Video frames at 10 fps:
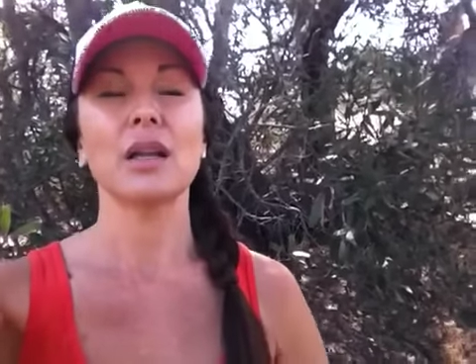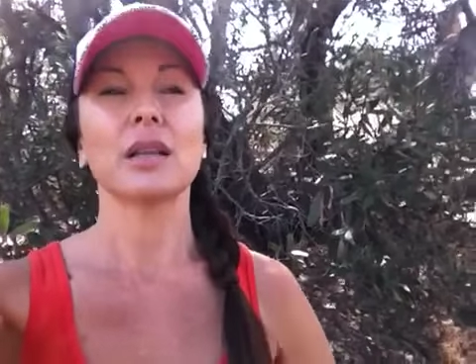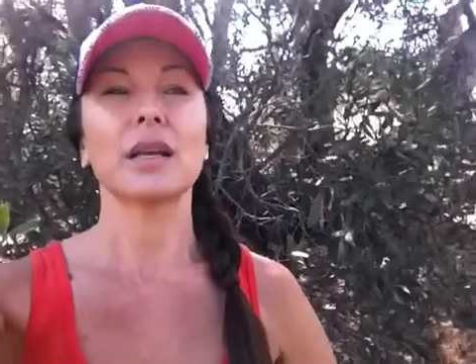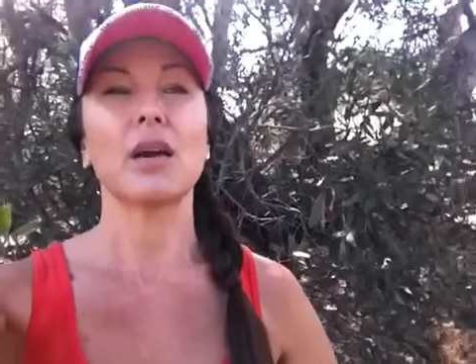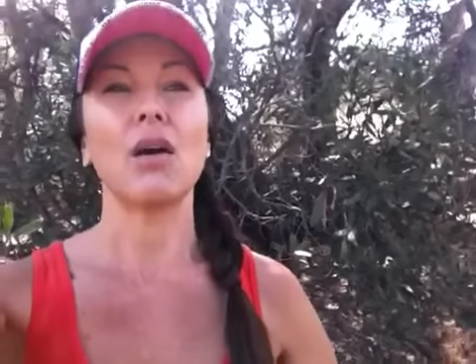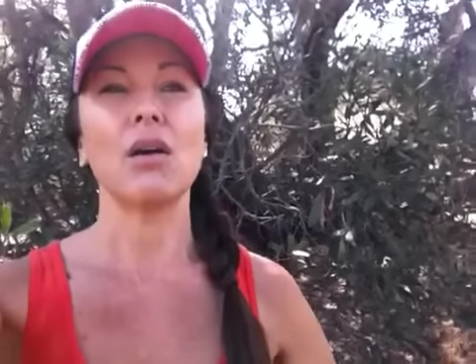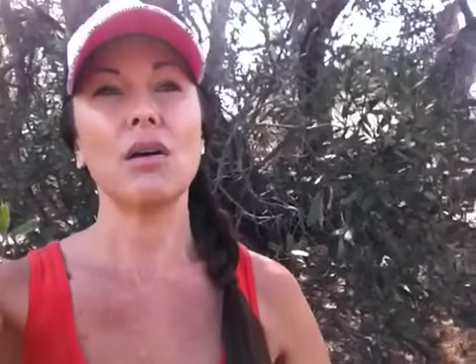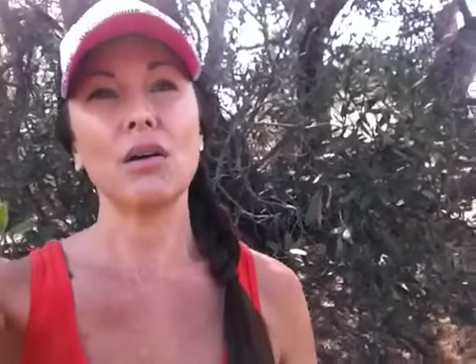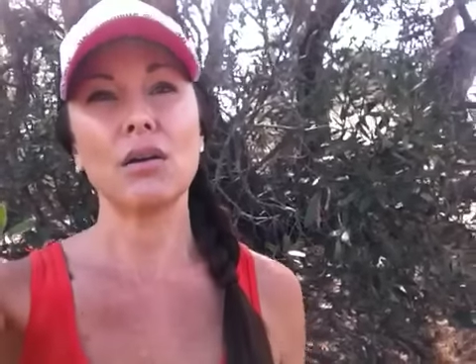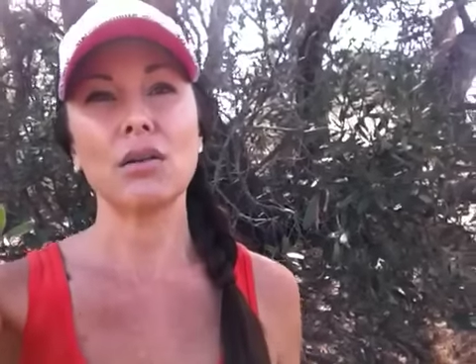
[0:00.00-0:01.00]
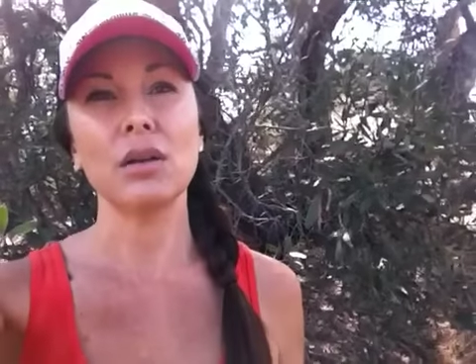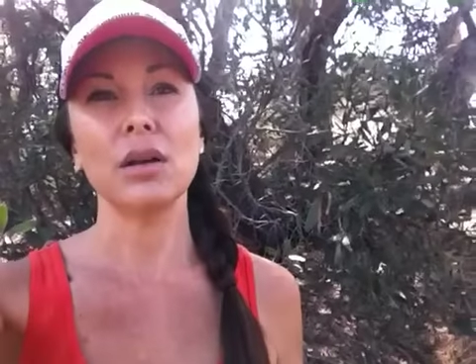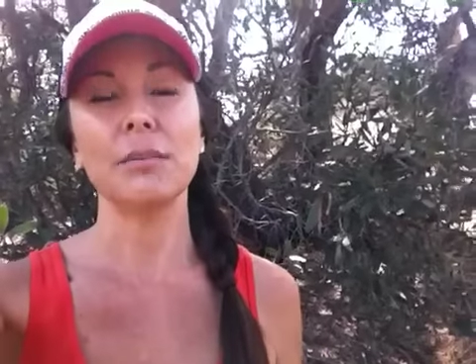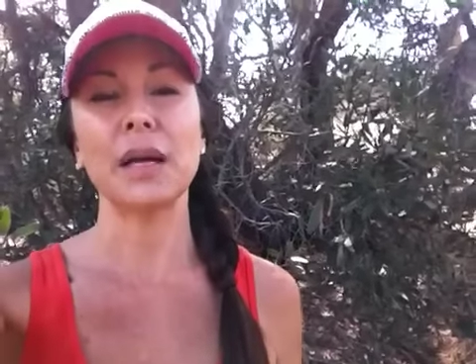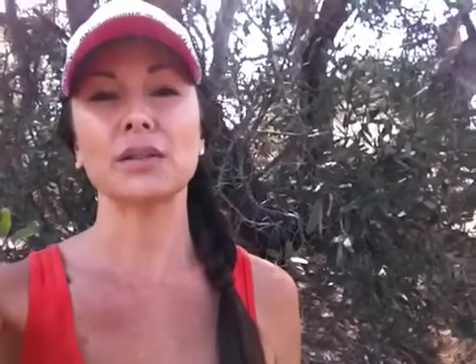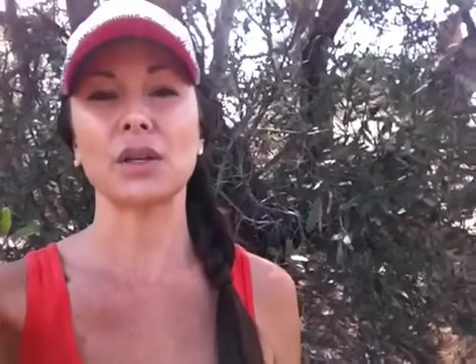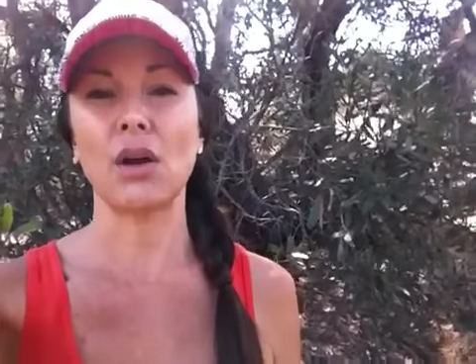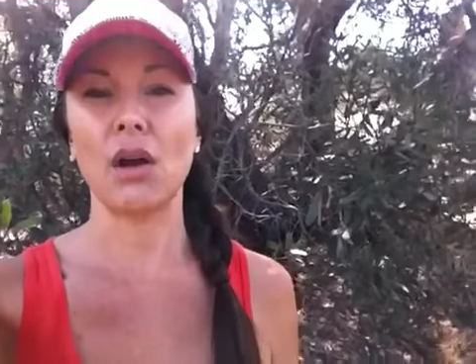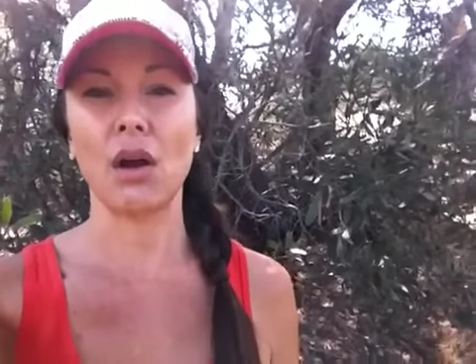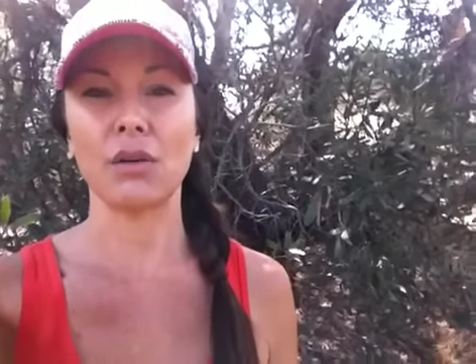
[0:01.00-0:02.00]
let it all melt
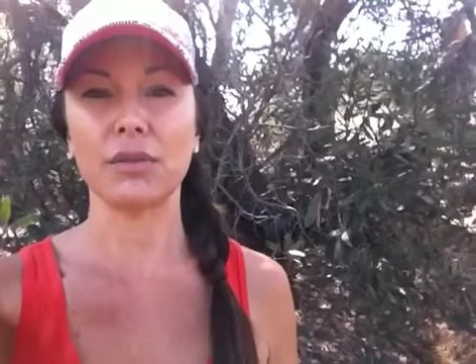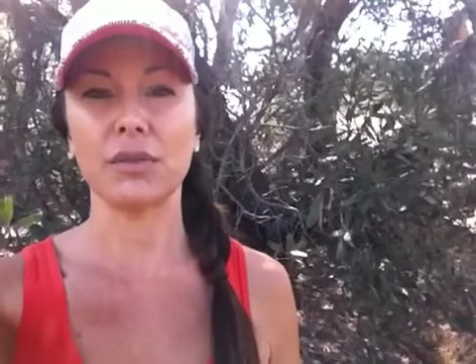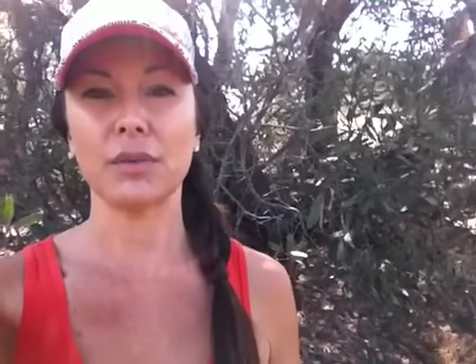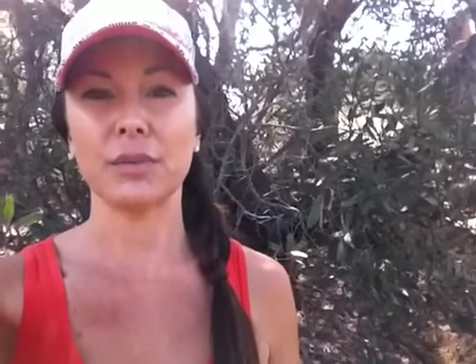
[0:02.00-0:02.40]
off.